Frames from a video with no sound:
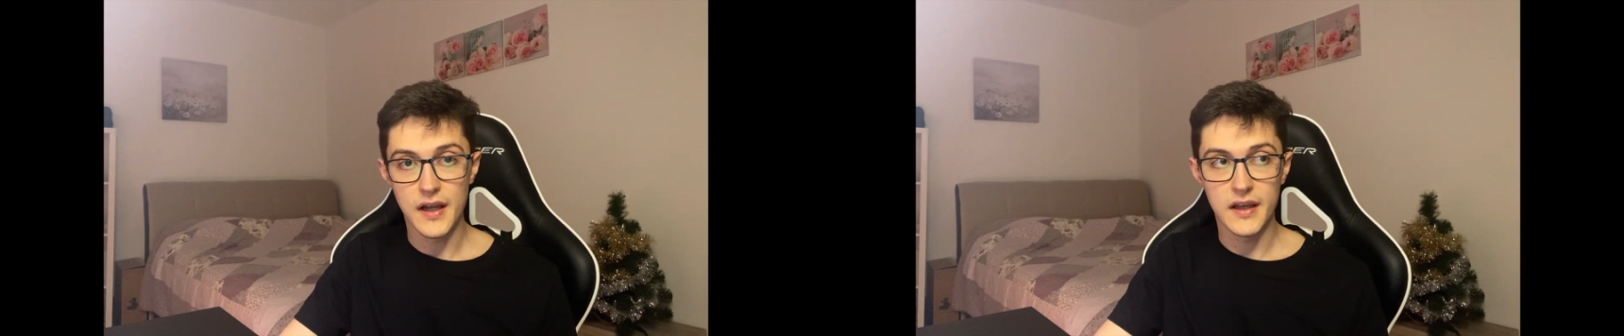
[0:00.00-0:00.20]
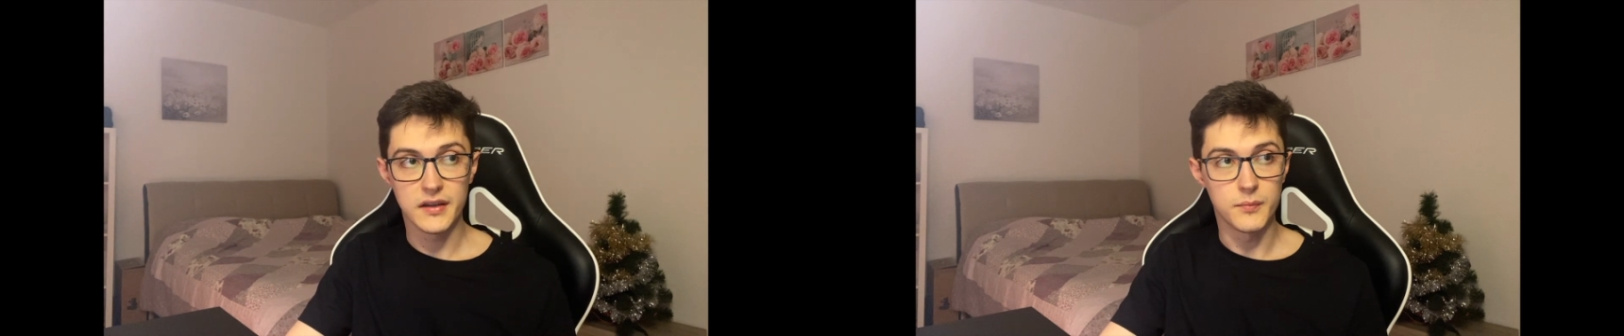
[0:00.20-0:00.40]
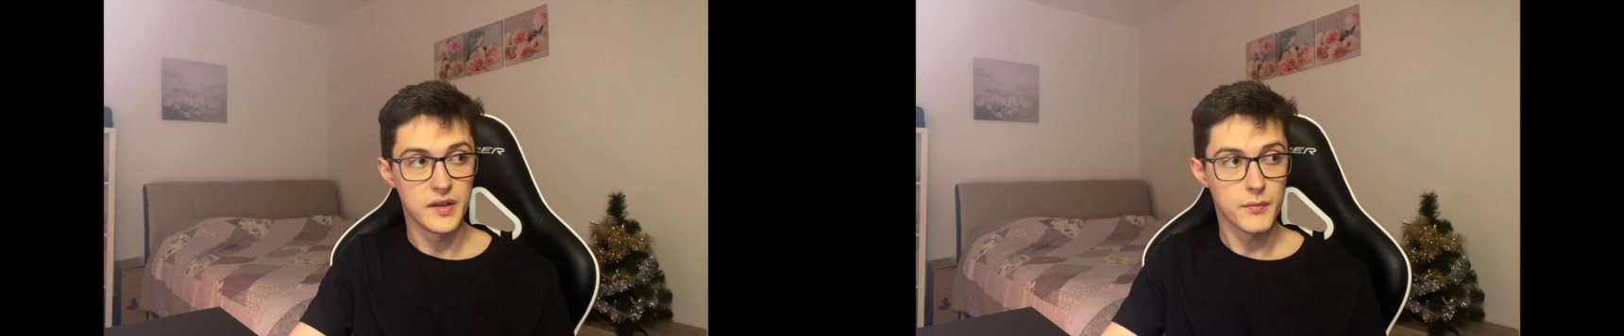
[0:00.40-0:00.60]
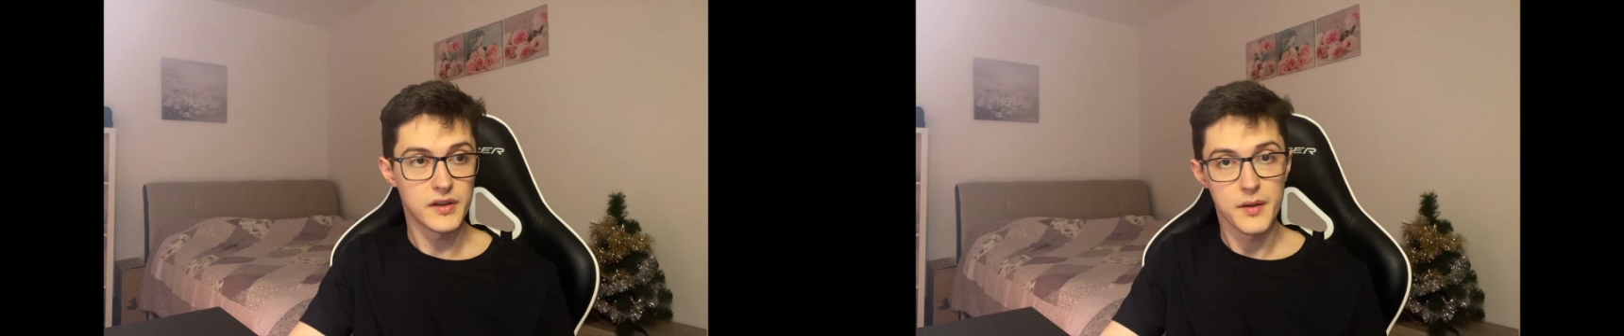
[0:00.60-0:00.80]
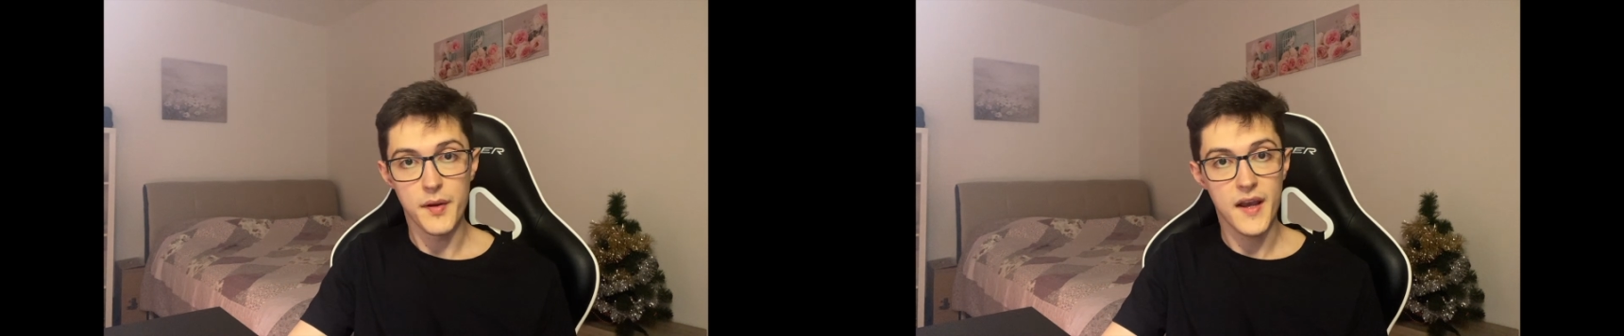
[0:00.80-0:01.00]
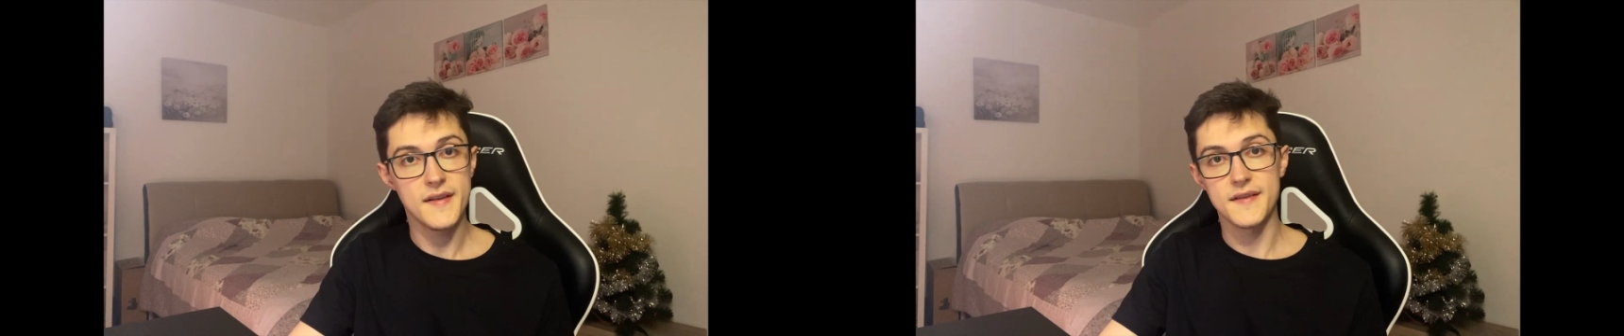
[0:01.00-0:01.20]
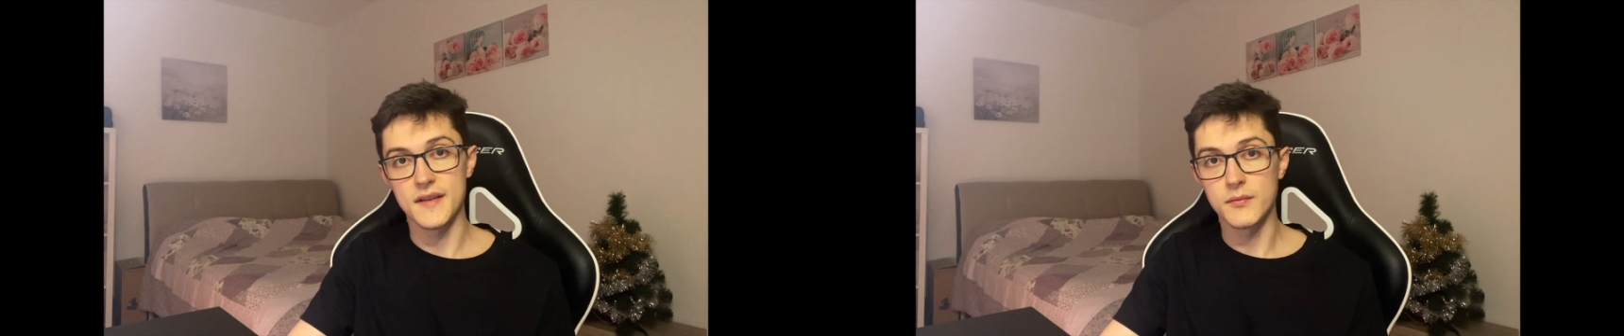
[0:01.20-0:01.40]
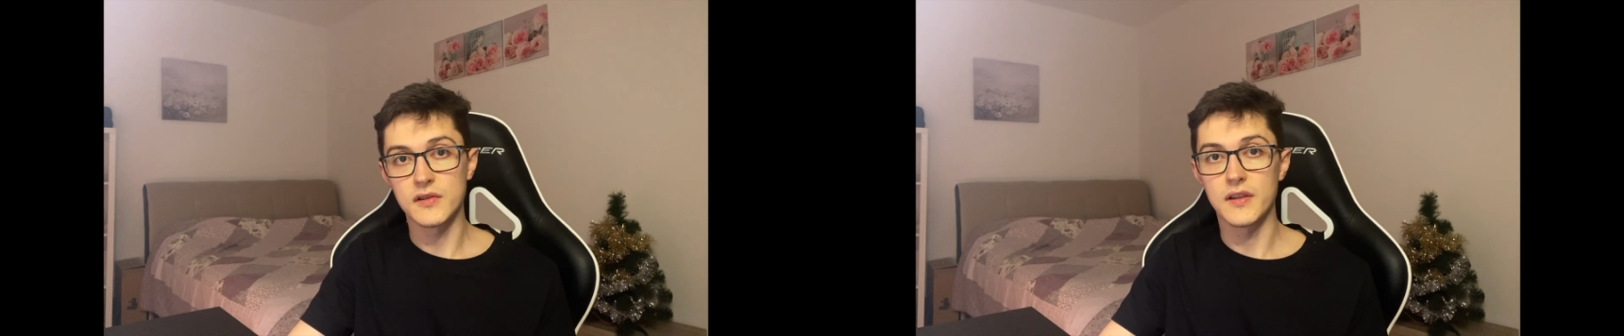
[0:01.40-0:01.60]
and minimal APIs
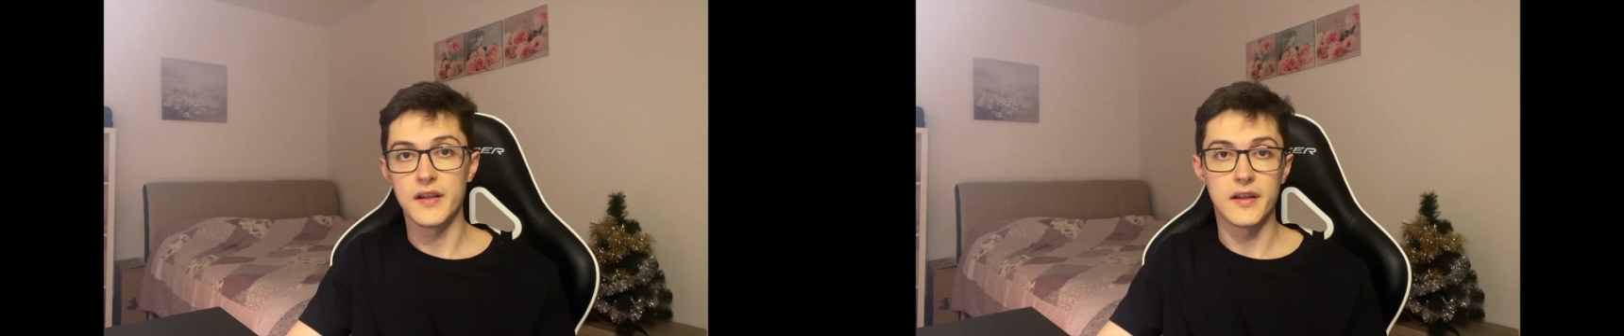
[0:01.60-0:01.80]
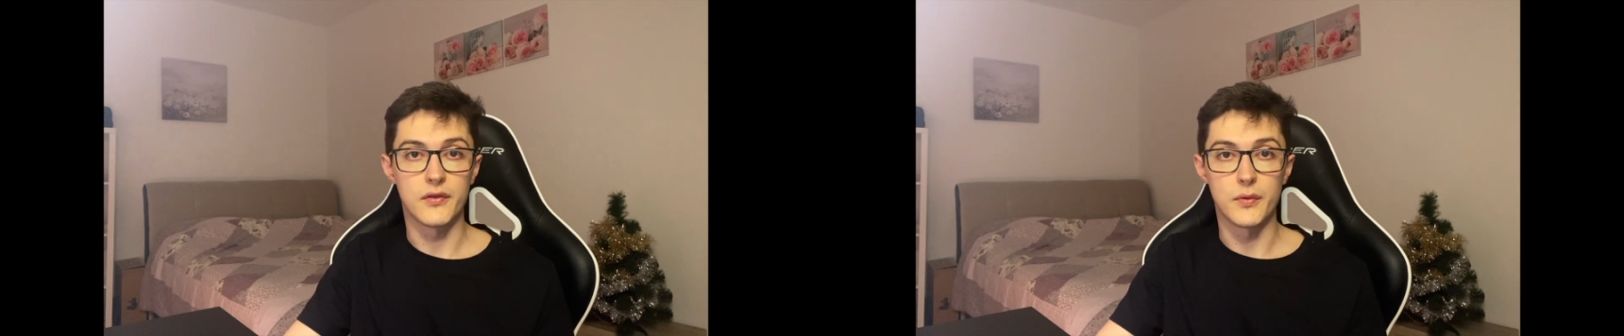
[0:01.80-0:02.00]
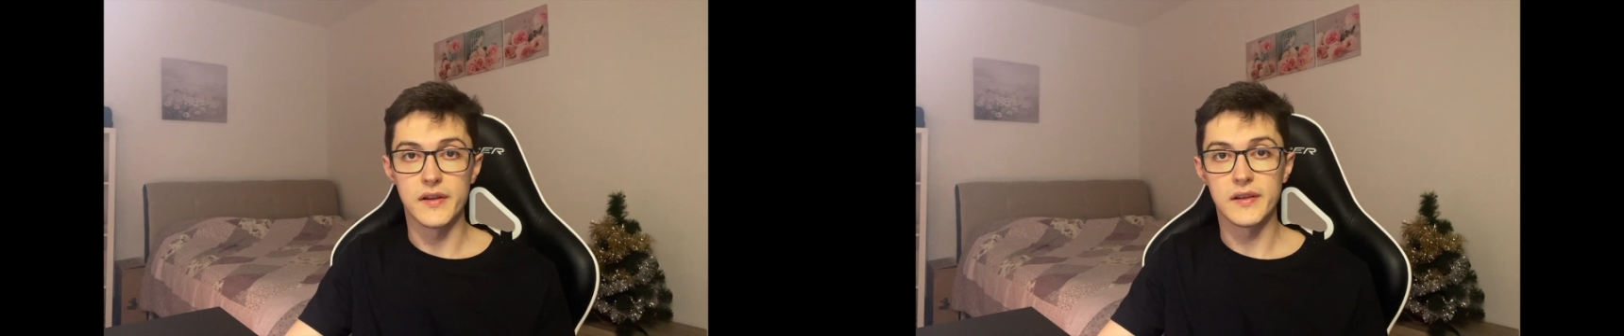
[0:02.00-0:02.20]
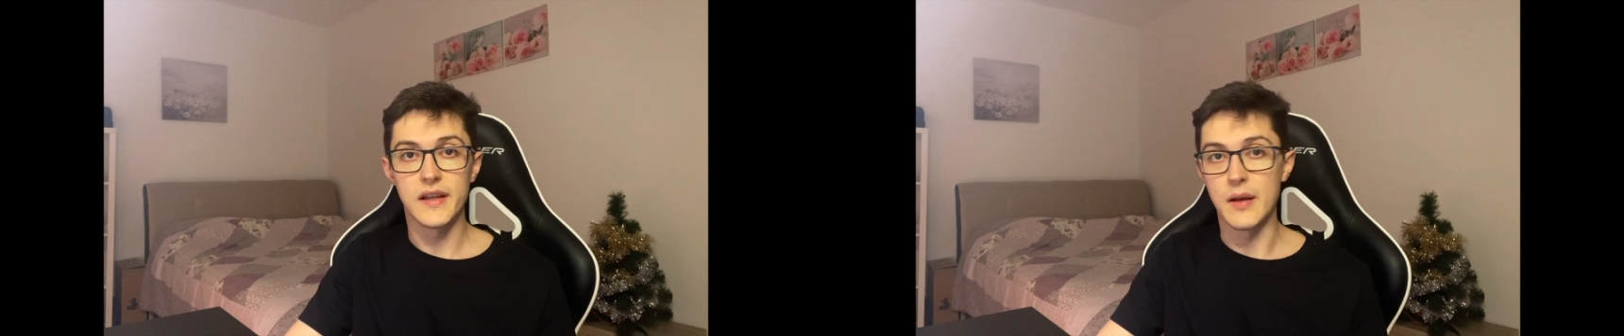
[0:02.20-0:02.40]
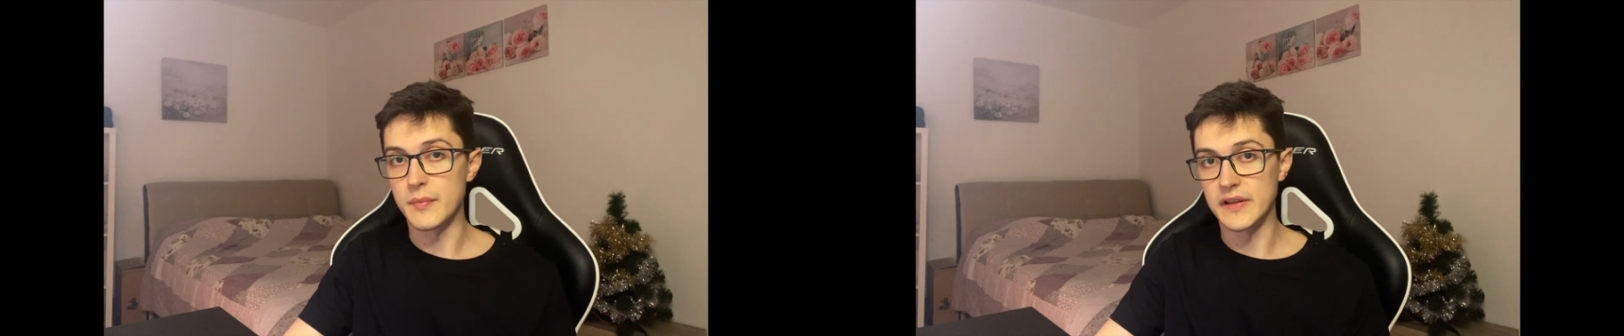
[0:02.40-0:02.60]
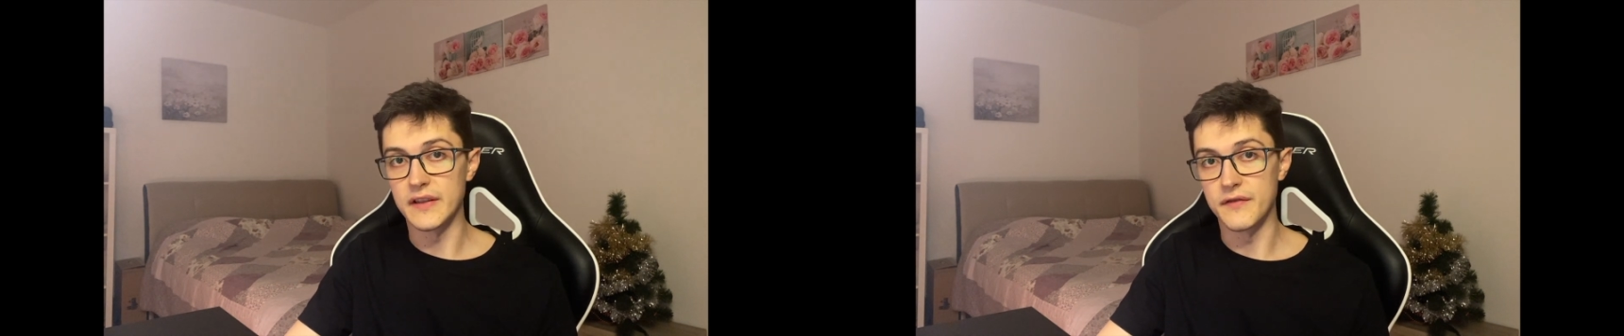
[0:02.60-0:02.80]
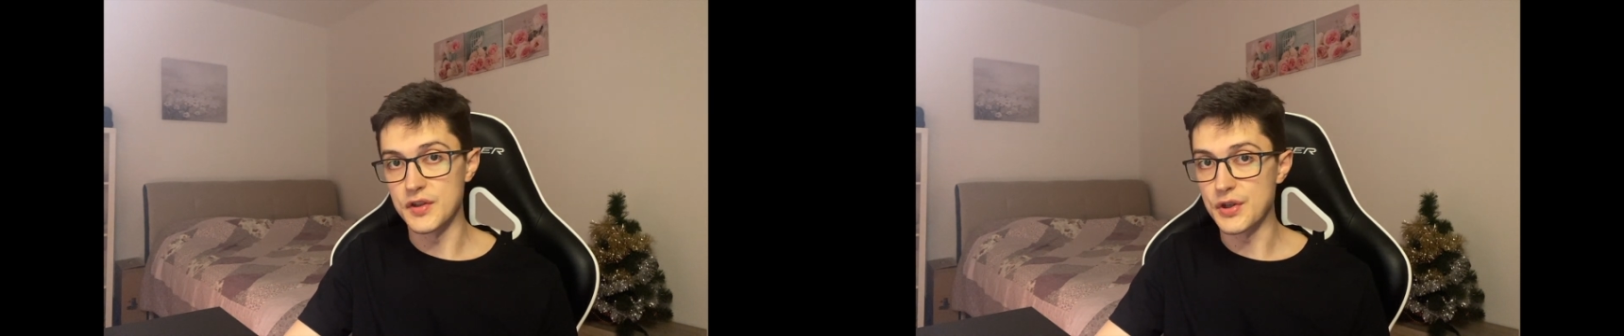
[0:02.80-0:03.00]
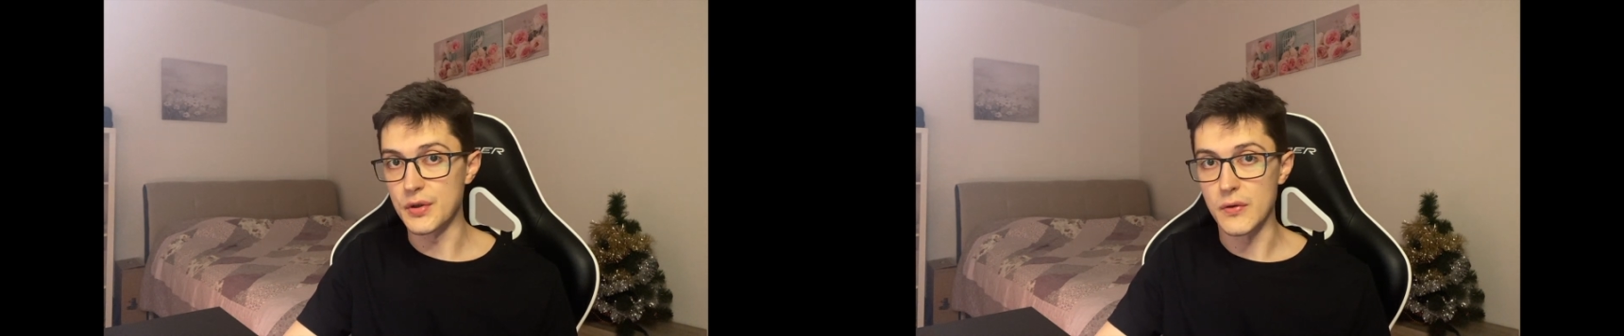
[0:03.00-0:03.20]
seemed like a really appealing
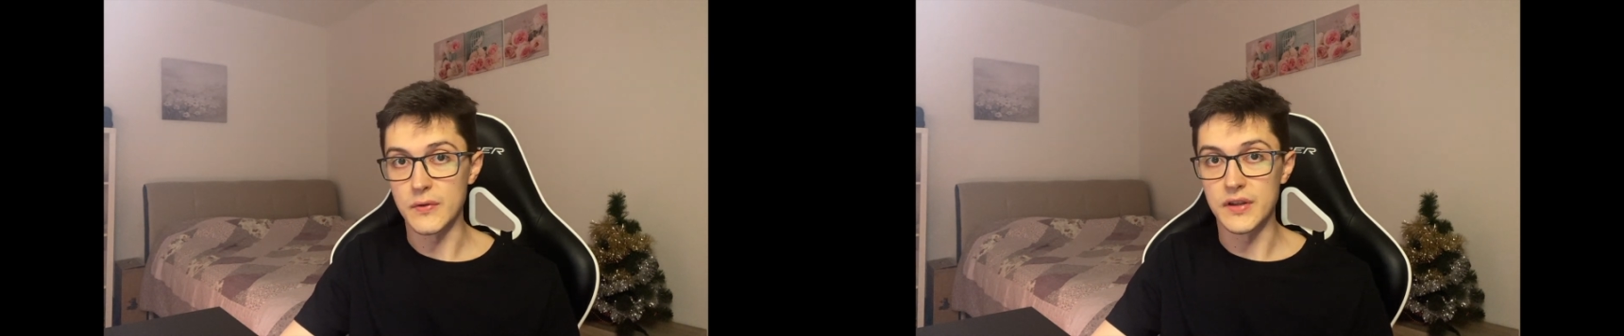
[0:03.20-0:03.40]
feature